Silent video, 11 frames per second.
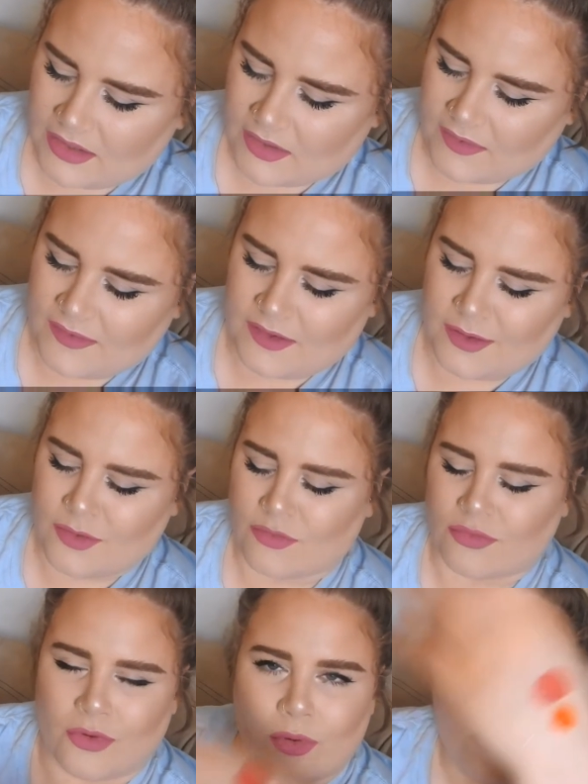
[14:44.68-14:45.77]
dusty
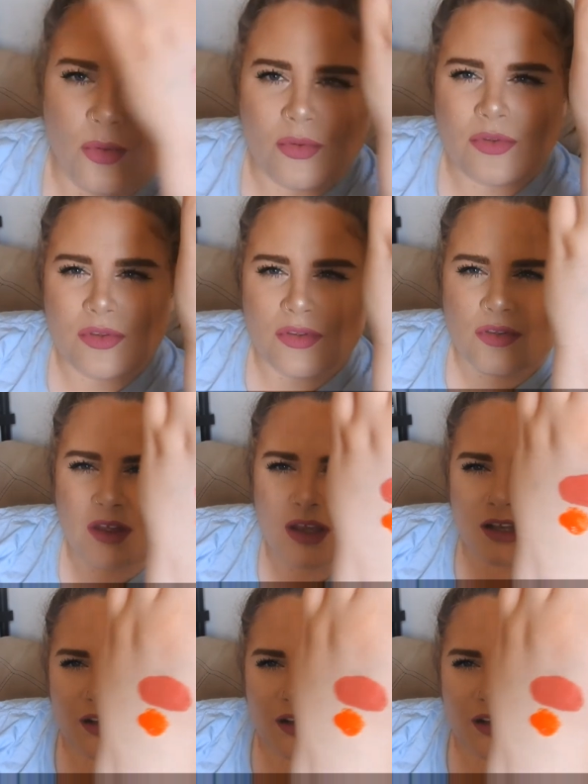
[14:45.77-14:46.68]
rose. And it